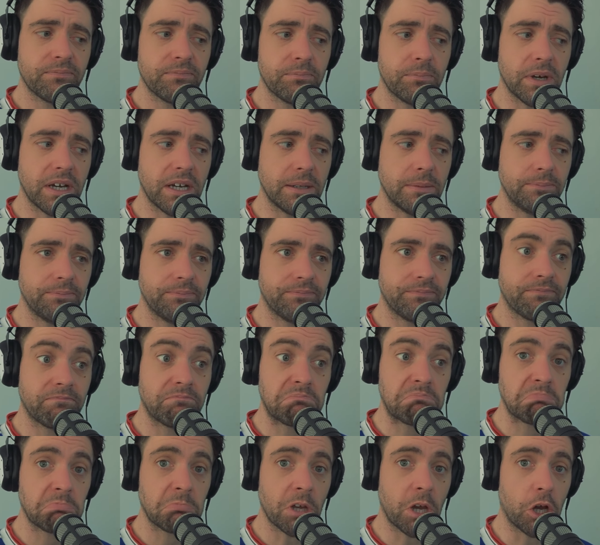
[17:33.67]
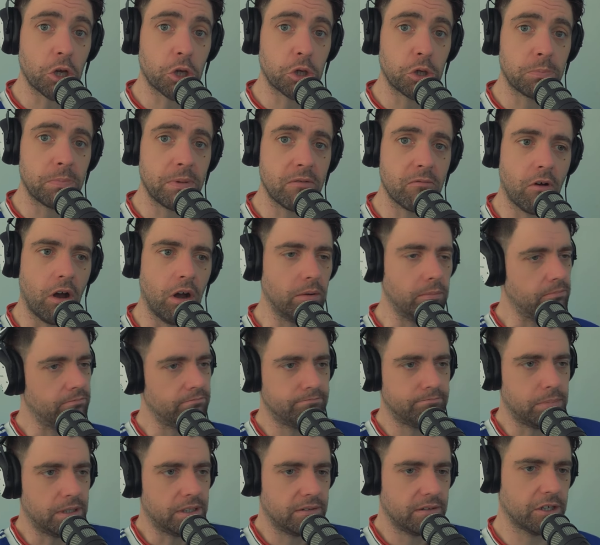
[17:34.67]
But I could be wrong,
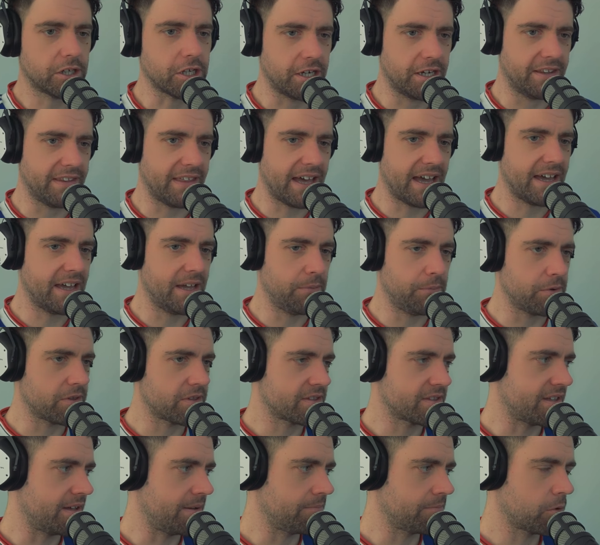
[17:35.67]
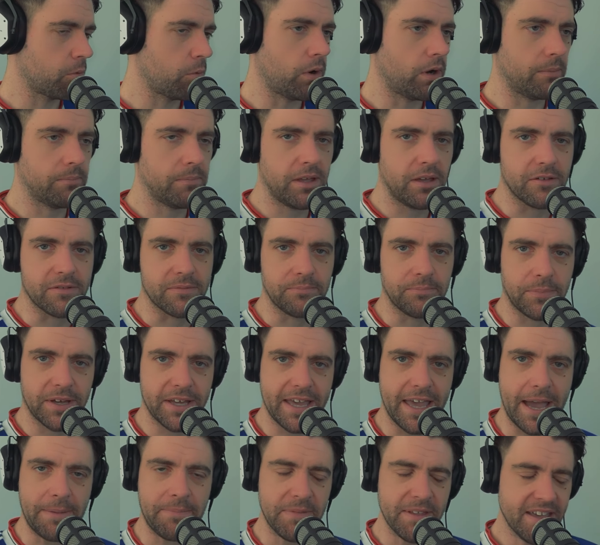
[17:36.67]
but looking at that, it was quite amusing. But
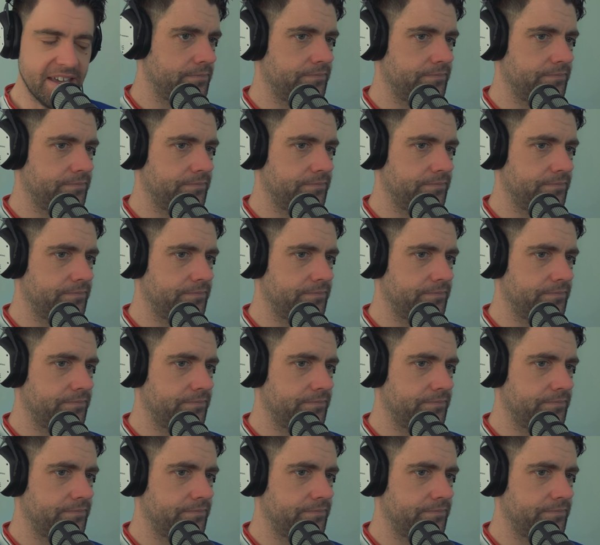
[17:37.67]
yeah.